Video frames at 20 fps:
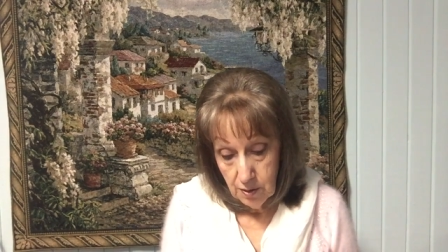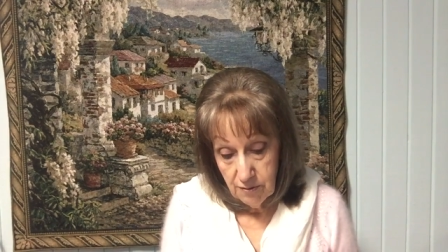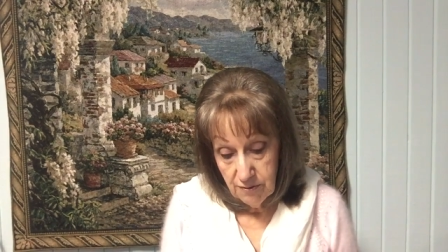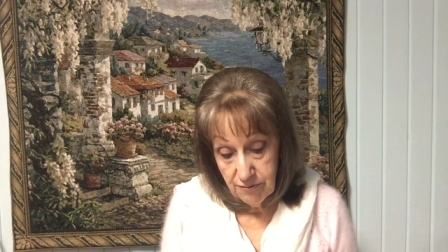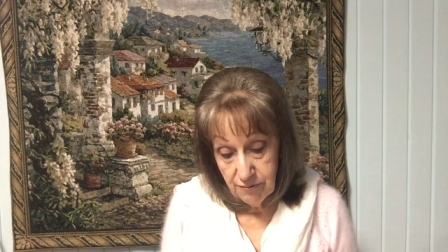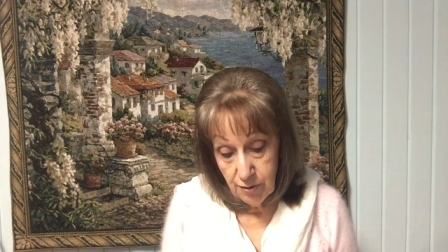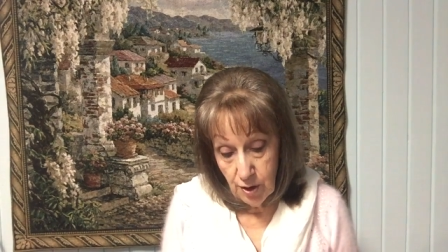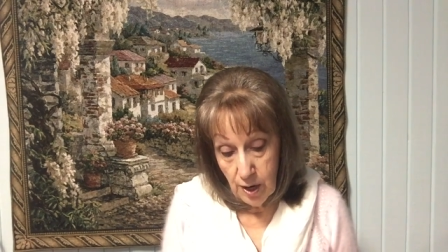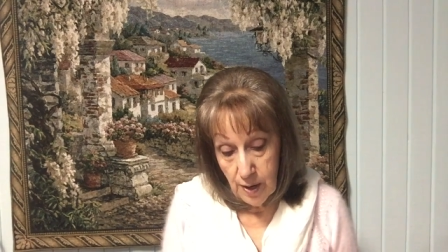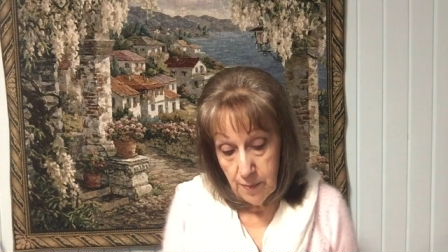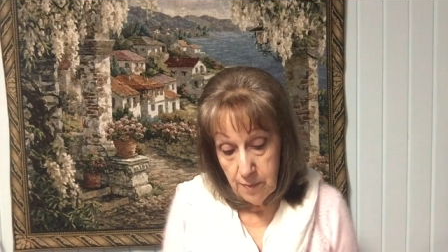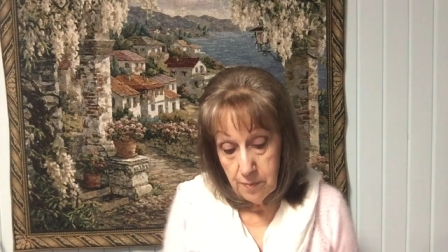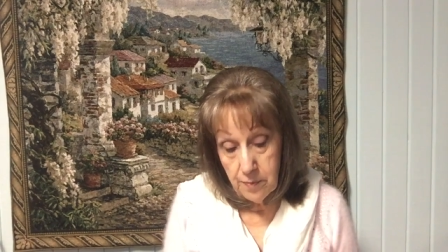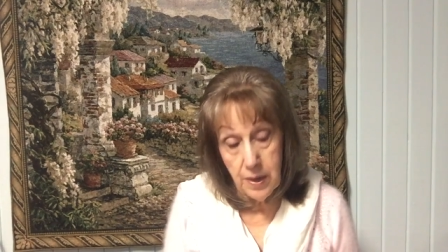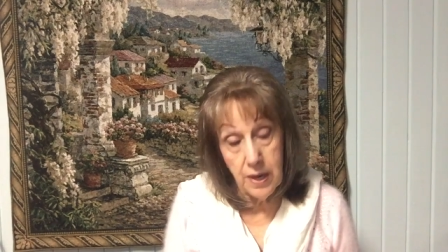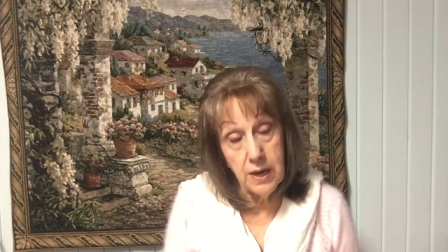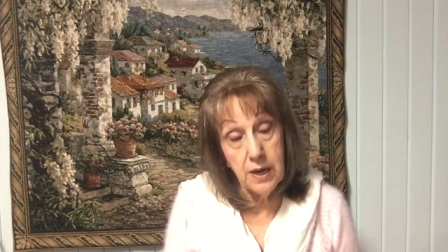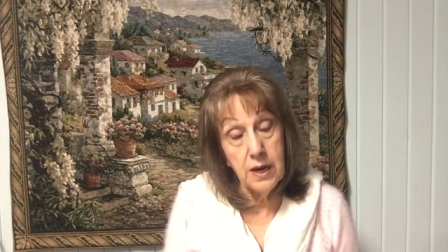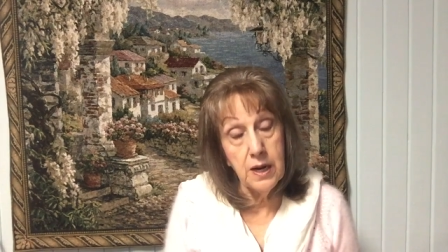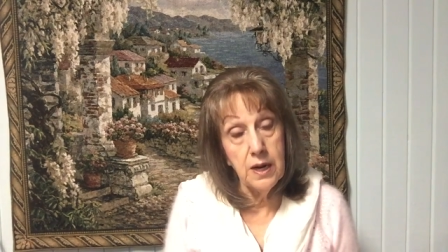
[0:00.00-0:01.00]
from
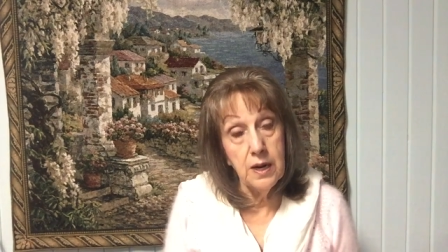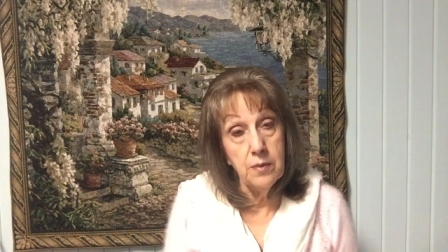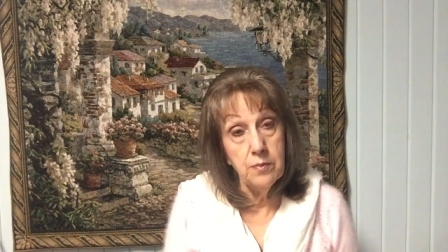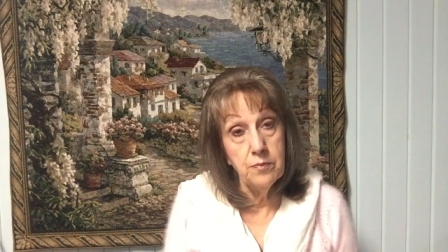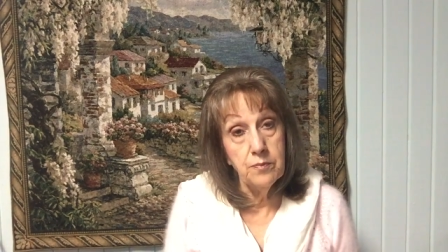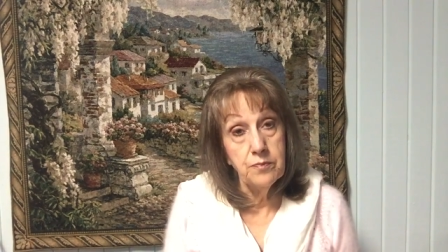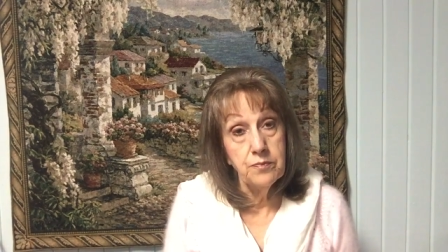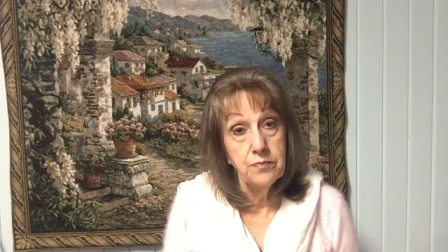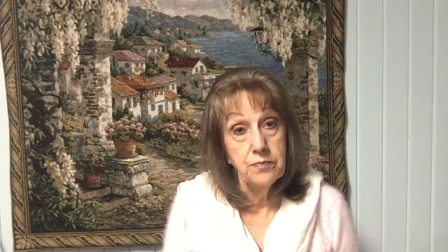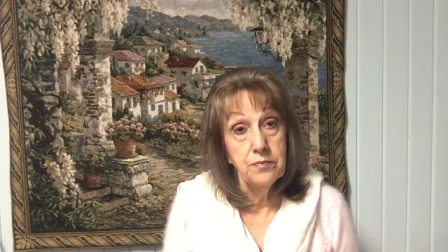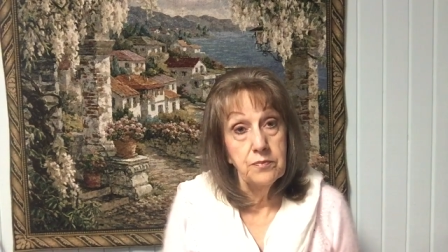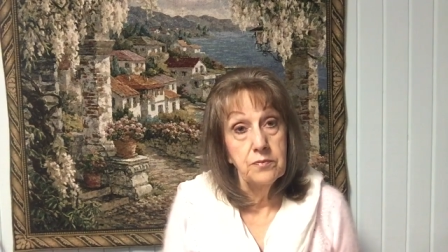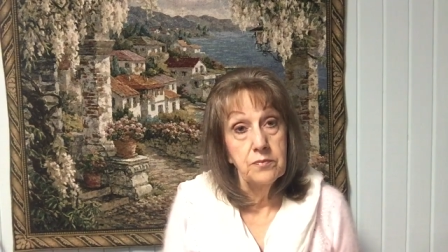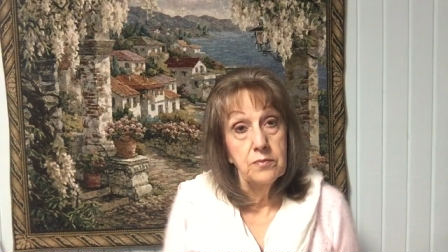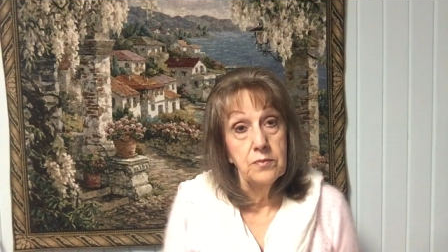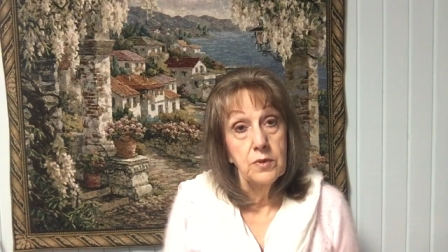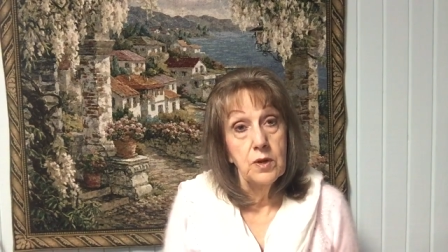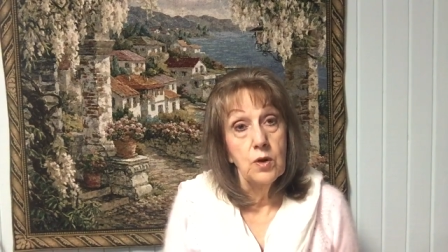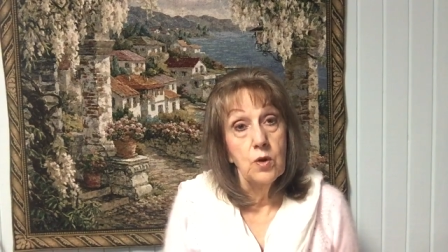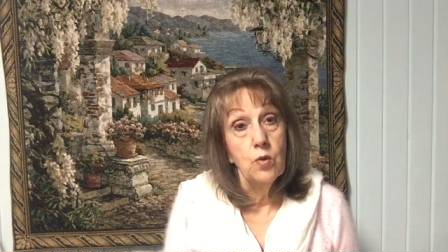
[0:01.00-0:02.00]
um,
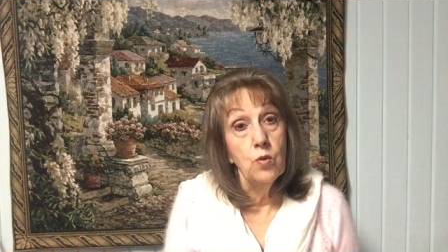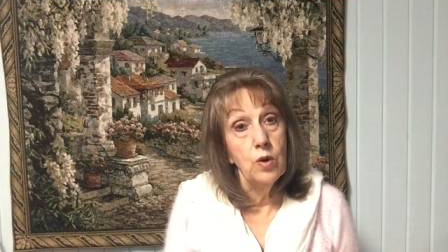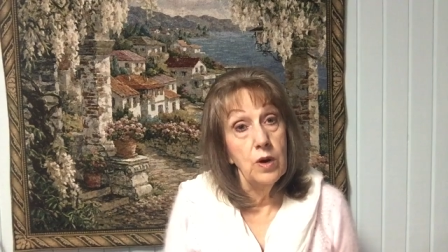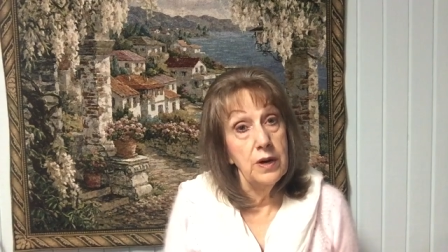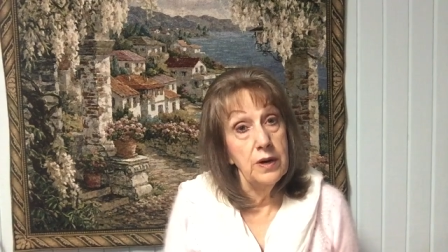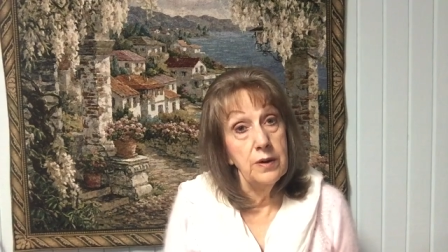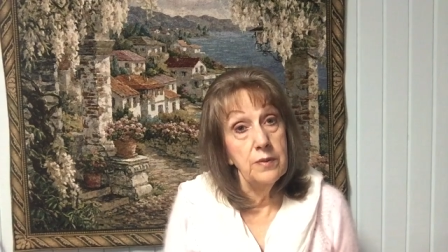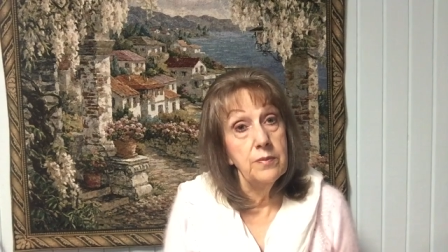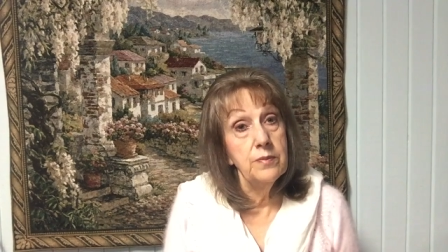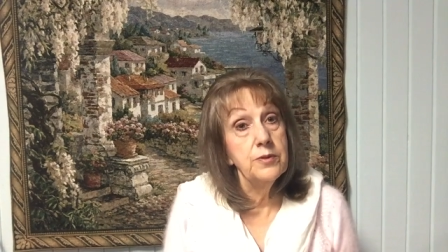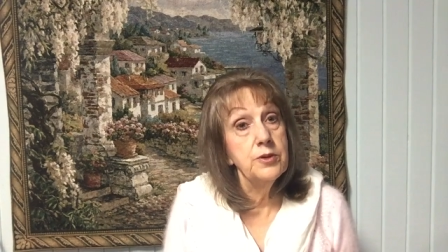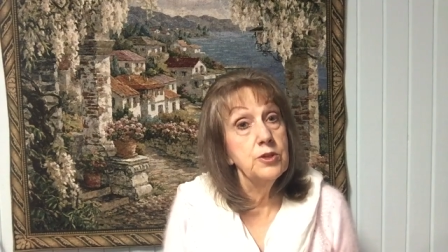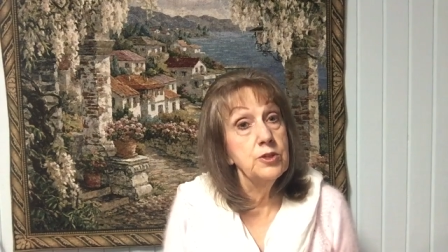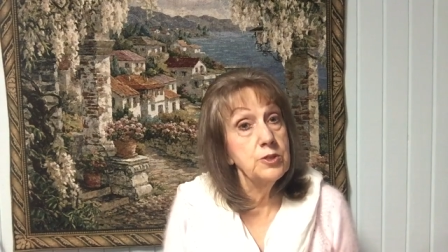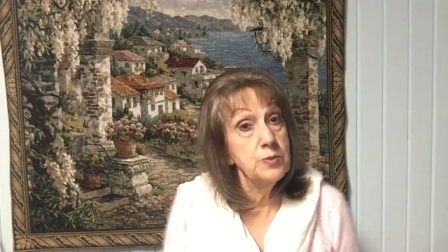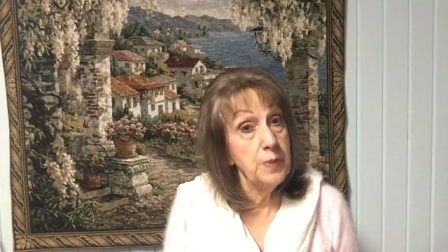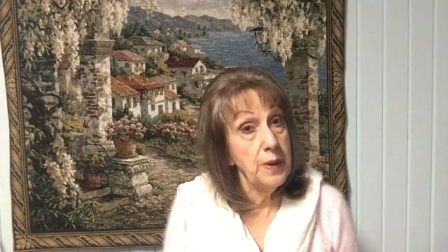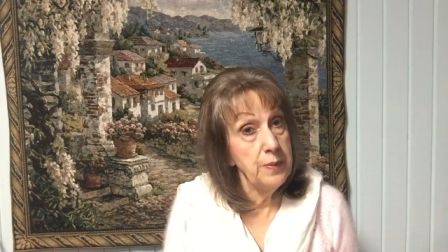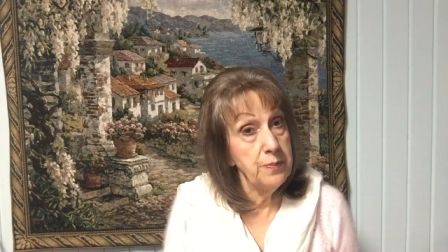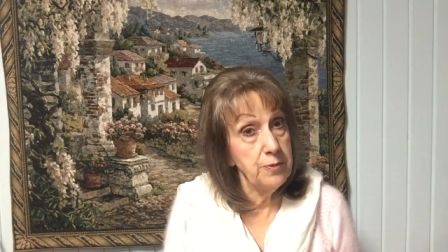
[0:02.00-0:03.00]
a
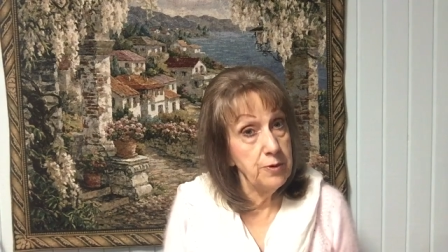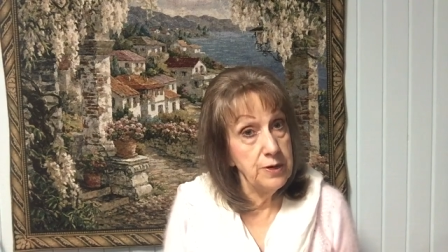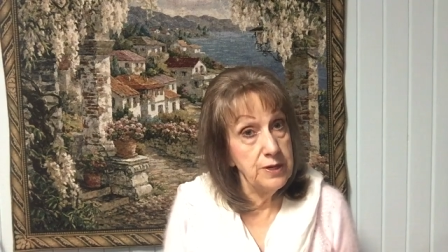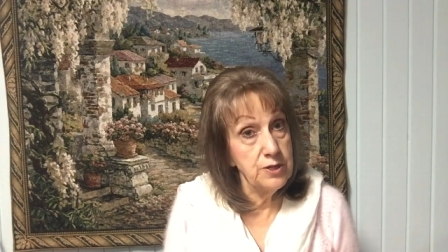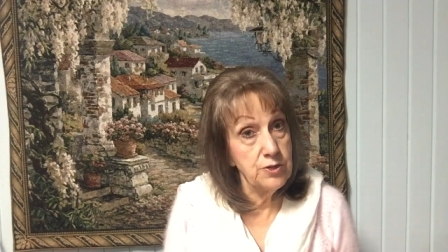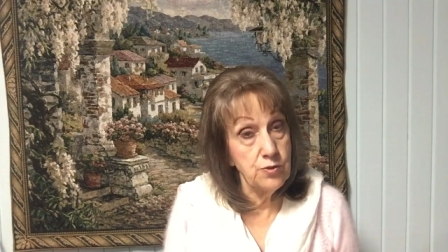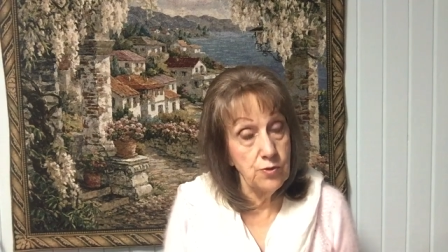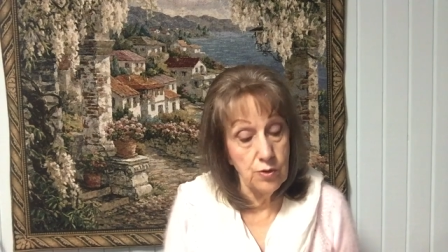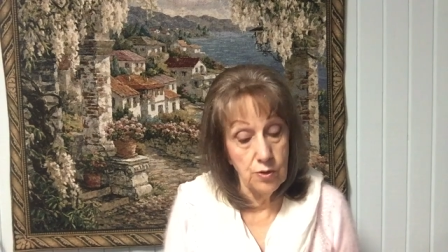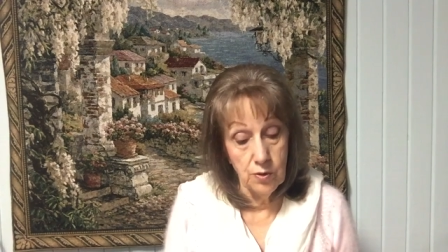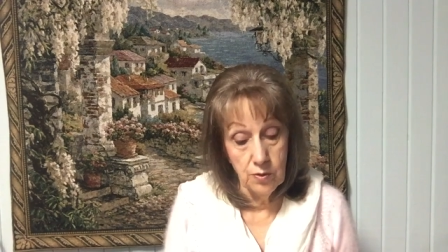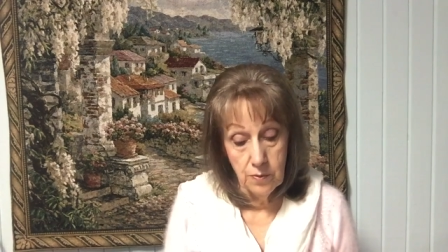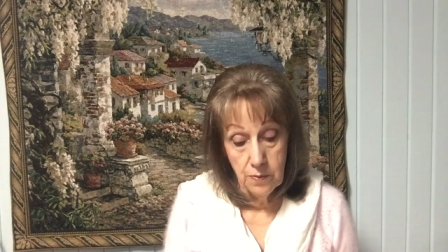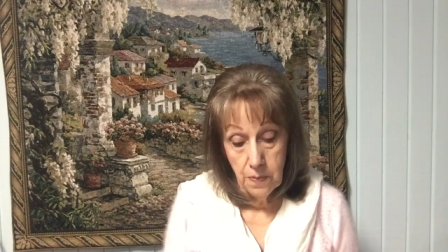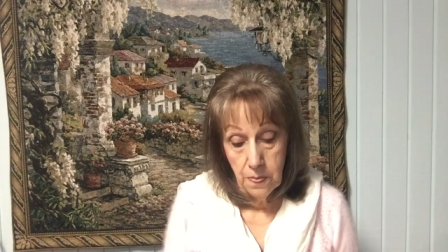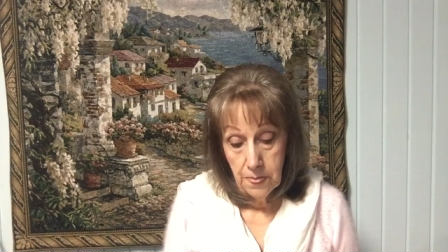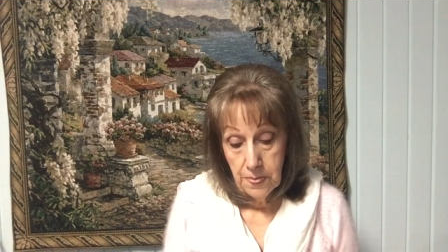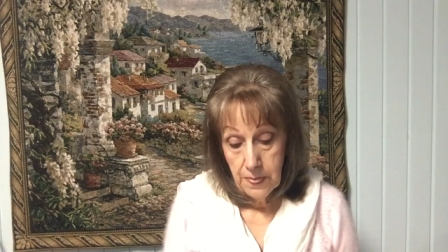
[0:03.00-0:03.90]
newspaper in Israel